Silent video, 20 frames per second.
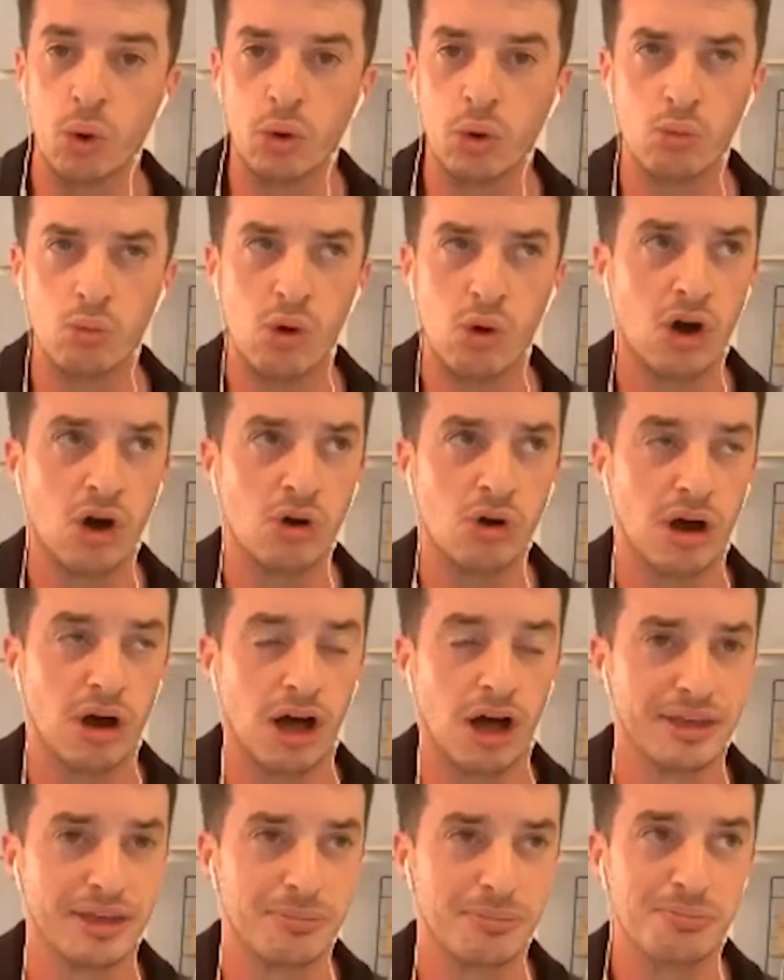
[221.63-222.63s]
Well, I
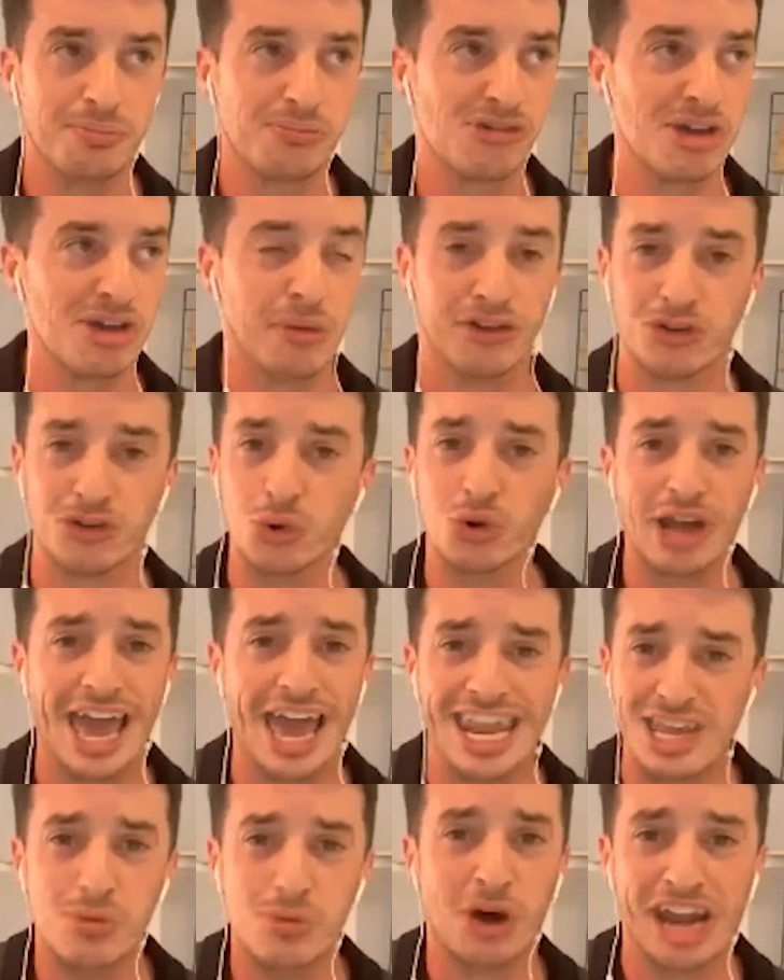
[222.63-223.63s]
think pretty much all
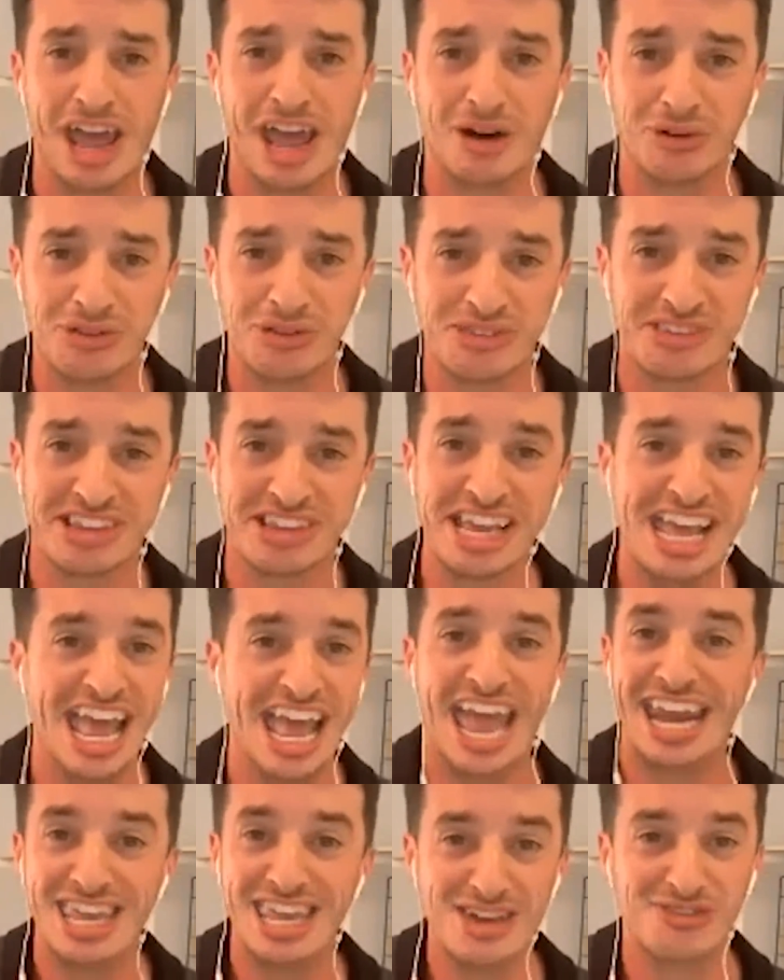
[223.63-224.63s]
anyone else
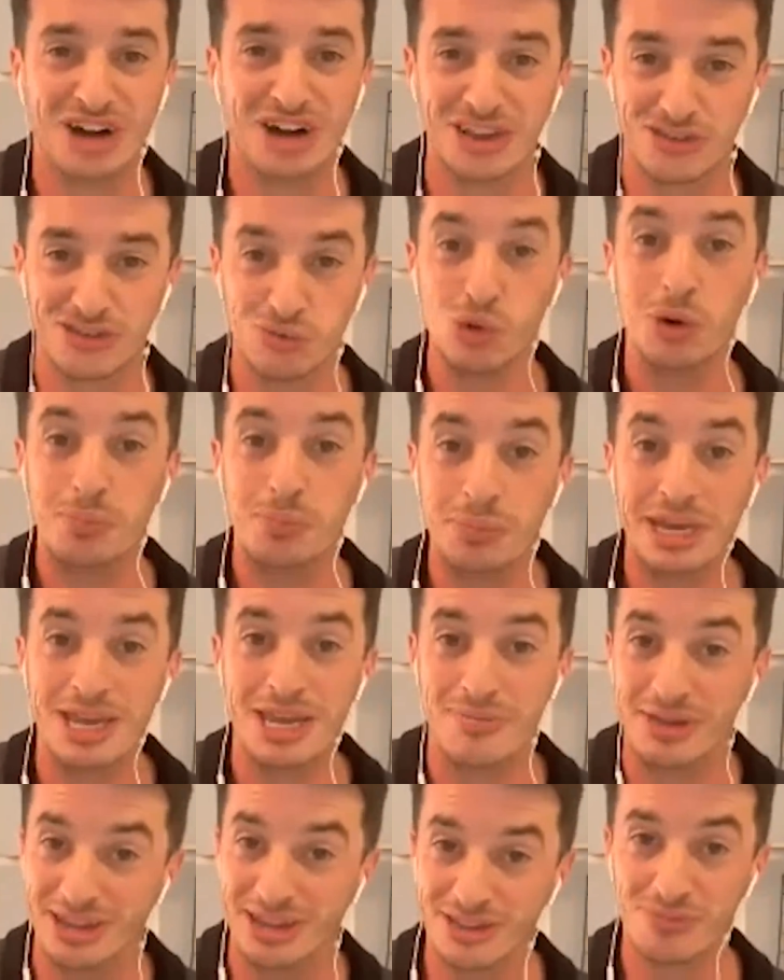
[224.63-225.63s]
any of us would be,
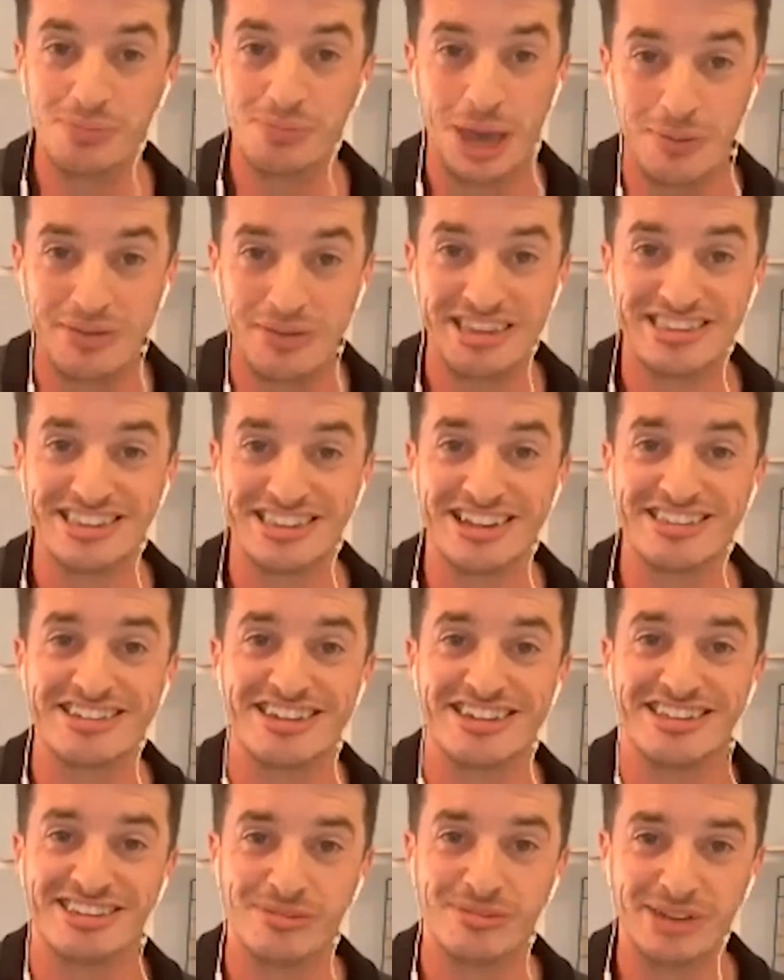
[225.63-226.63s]
because Pep is such an
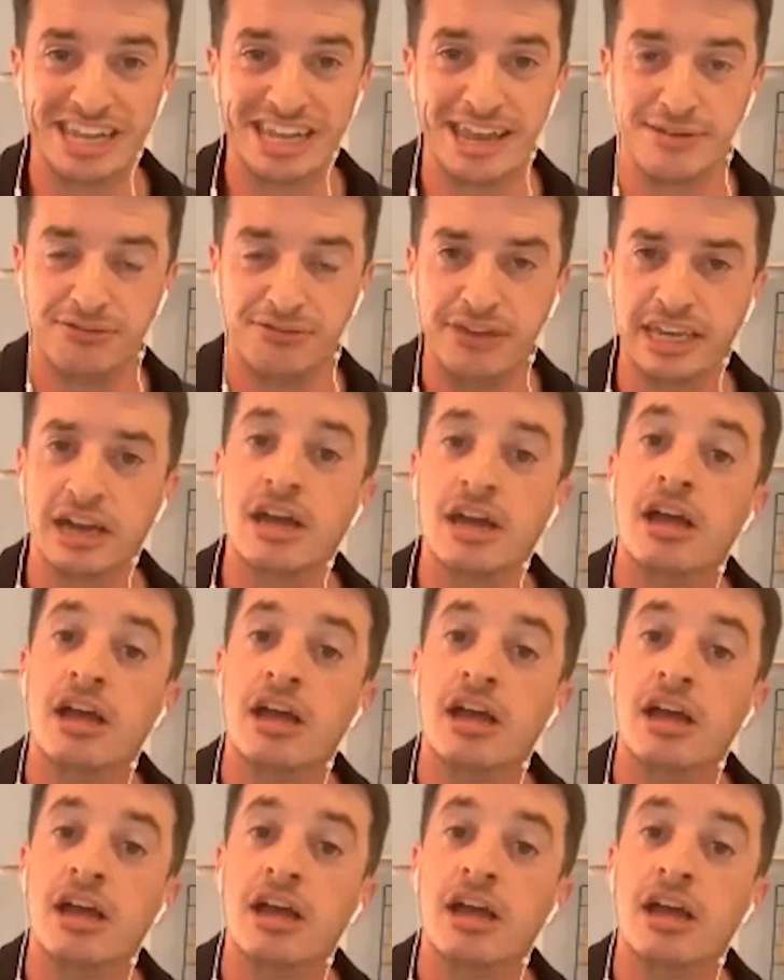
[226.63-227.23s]
intimidating figure.